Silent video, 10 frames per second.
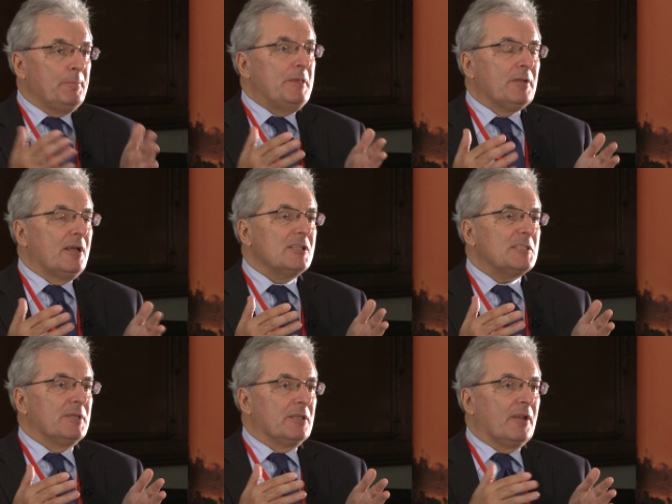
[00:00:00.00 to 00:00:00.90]
people
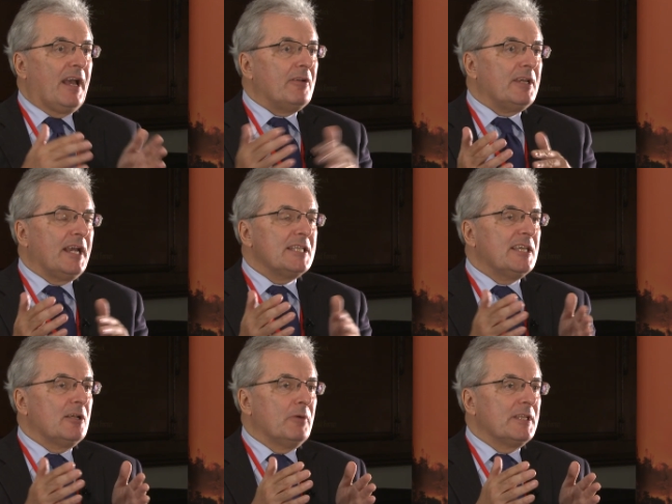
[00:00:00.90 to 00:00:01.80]
ask me, you know, how can I
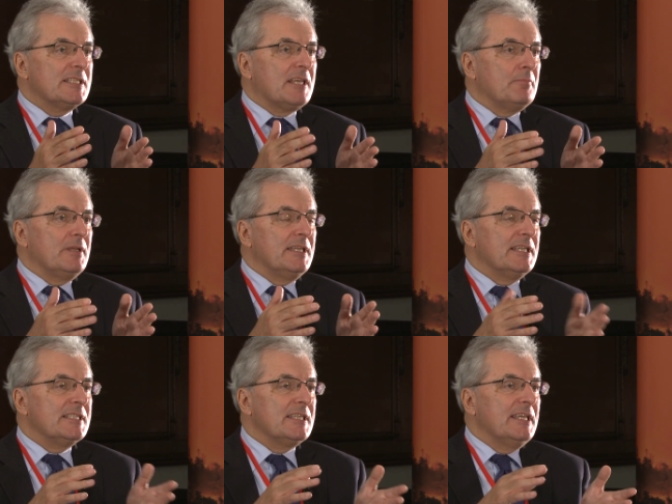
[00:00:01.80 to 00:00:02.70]
tell whether
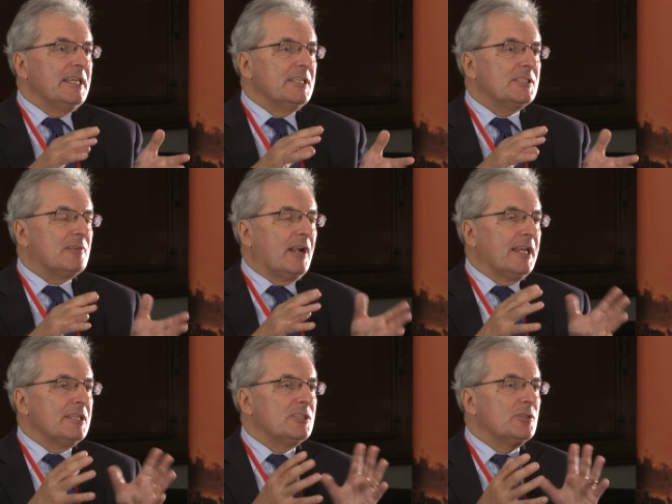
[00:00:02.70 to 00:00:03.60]
somebody is, is
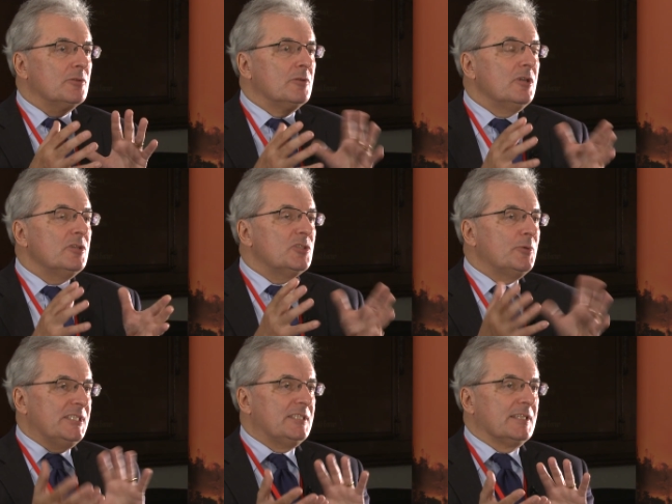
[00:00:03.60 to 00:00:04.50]
trying to
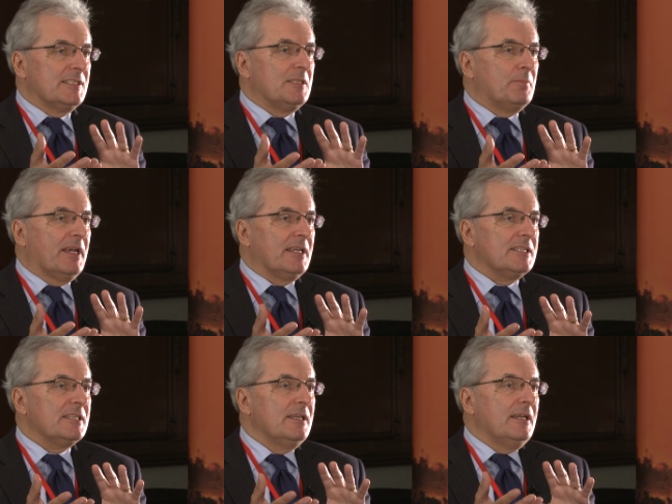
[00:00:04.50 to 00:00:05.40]
twist this
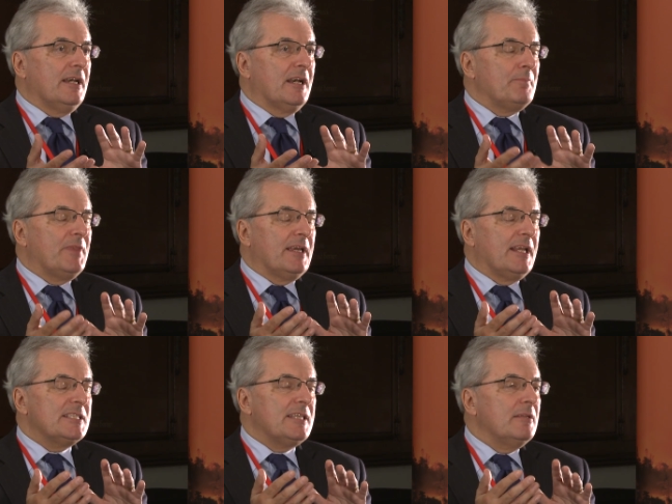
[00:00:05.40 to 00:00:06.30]
debate? Um,
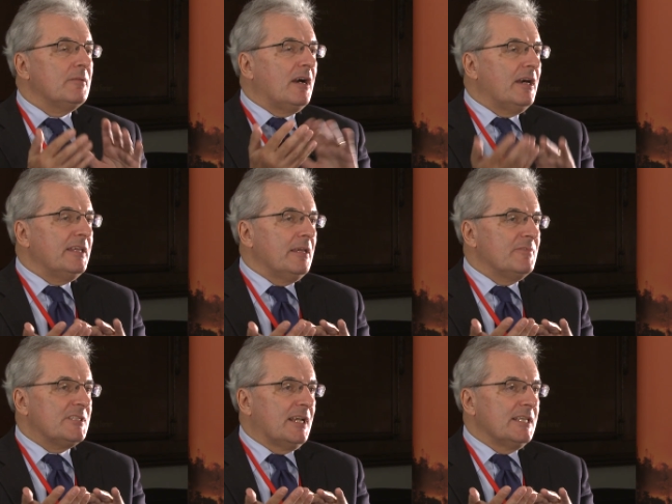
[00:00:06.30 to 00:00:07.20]
and I say to them, are they
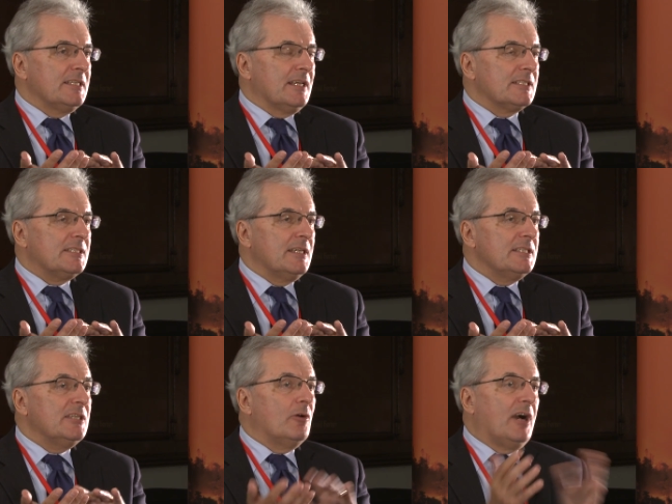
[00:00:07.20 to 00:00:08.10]
emphasising
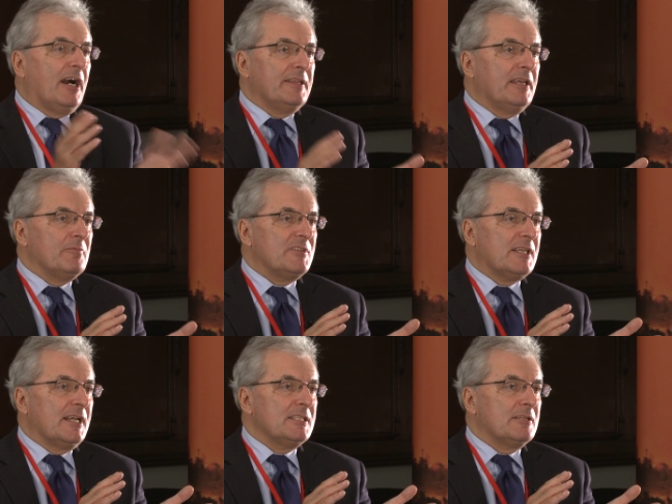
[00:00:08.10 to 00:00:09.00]
uncertainty or are they
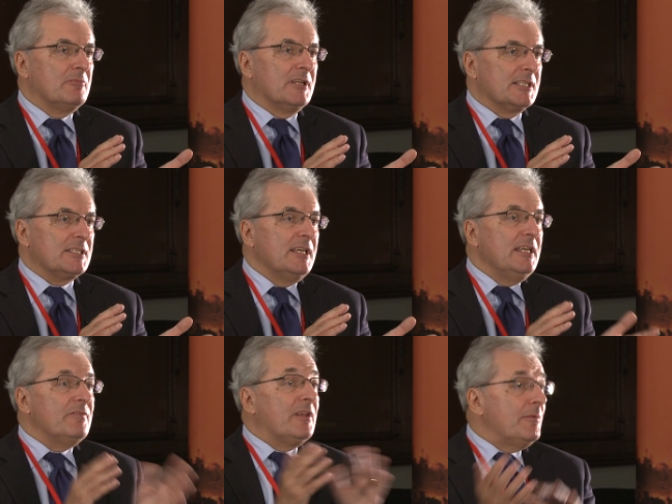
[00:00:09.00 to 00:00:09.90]
emphasising risk?
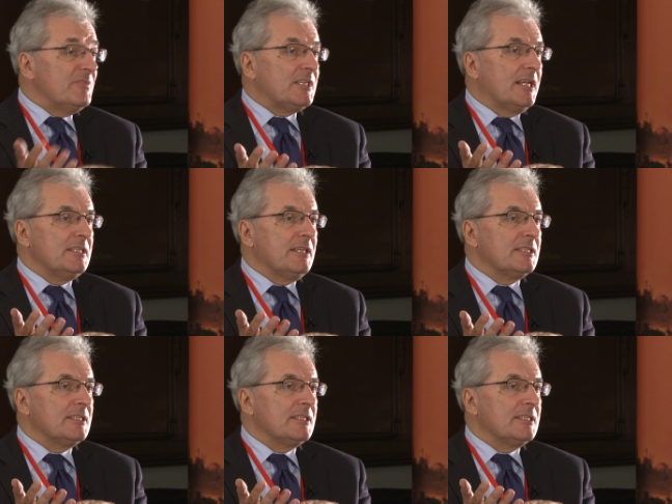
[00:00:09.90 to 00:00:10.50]
If they're emphasising